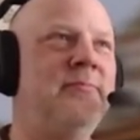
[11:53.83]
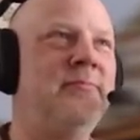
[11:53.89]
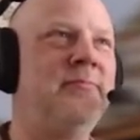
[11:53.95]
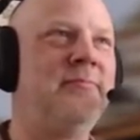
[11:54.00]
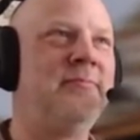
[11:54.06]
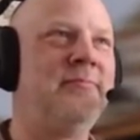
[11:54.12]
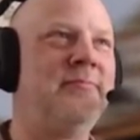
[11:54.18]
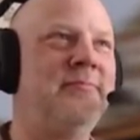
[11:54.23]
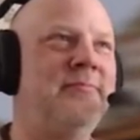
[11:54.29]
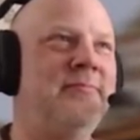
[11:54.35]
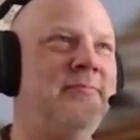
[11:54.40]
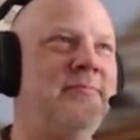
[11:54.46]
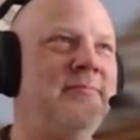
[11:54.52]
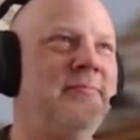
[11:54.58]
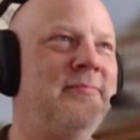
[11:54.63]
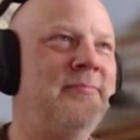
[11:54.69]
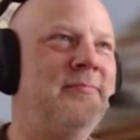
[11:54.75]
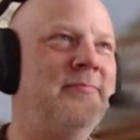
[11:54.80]

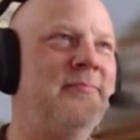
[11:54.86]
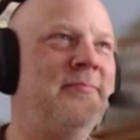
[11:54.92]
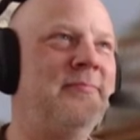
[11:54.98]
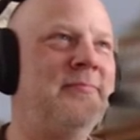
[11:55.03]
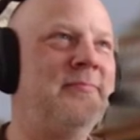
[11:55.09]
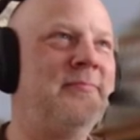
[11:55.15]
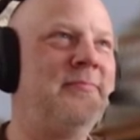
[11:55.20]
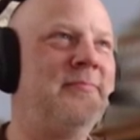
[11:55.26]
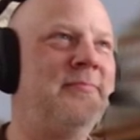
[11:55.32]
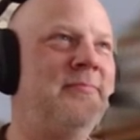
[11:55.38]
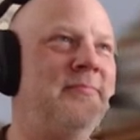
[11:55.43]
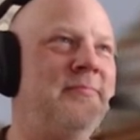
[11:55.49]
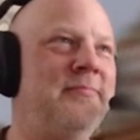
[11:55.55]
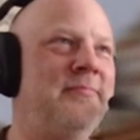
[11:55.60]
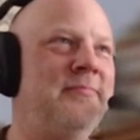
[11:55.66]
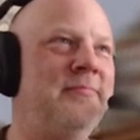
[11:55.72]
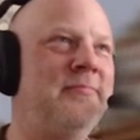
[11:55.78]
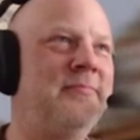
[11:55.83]

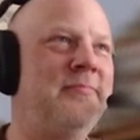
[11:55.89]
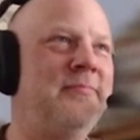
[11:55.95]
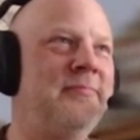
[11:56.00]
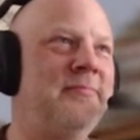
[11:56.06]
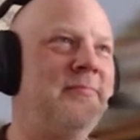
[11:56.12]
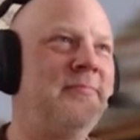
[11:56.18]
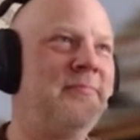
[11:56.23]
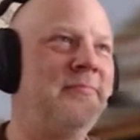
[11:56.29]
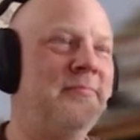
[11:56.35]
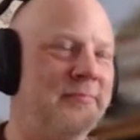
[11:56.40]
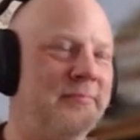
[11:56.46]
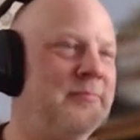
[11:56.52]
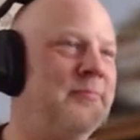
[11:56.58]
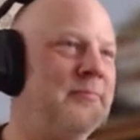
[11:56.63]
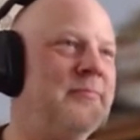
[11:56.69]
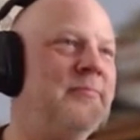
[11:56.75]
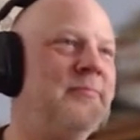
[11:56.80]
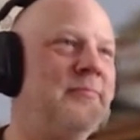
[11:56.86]

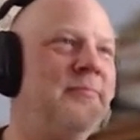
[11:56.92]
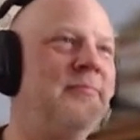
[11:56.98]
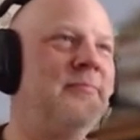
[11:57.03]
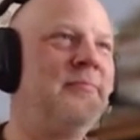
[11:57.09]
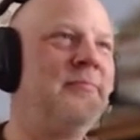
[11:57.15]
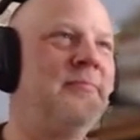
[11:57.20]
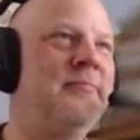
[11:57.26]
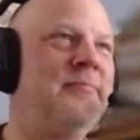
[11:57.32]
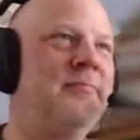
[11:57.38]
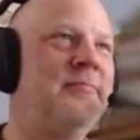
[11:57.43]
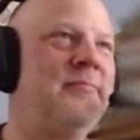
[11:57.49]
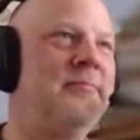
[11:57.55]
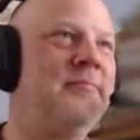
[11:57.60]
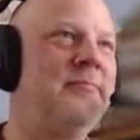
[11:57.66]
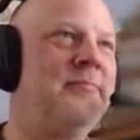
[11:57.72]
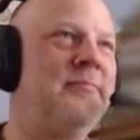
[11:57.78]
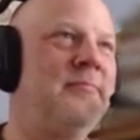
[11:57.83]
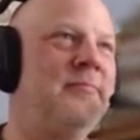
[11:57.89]

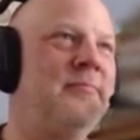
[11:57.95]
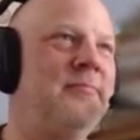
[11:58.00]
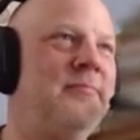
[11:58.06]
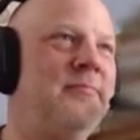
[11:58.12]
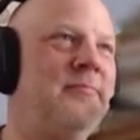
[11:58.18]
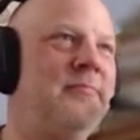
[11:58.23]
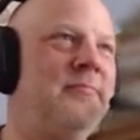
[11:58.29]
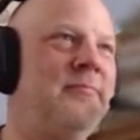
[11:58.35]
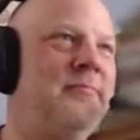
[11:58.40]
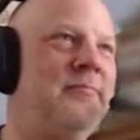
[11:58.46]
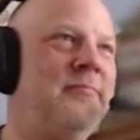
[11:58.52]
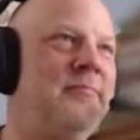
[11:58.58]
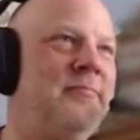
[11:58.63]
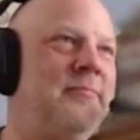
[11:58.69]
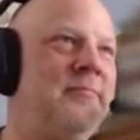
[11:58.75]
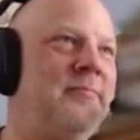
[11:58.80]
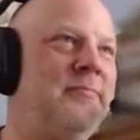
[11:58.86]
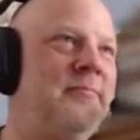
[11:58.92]

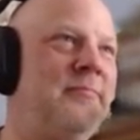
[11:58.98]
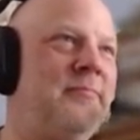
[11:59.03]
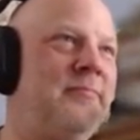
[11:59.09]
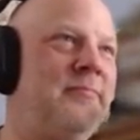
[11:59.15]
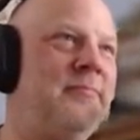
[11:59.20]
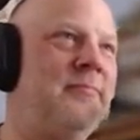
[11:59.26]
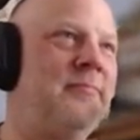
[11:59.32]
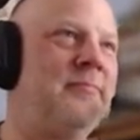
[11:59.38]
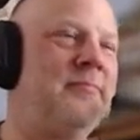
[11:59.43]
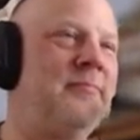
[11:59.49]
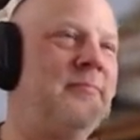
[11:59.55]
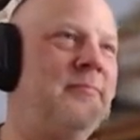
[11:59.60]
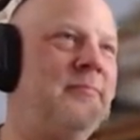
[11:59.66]
(not speaking)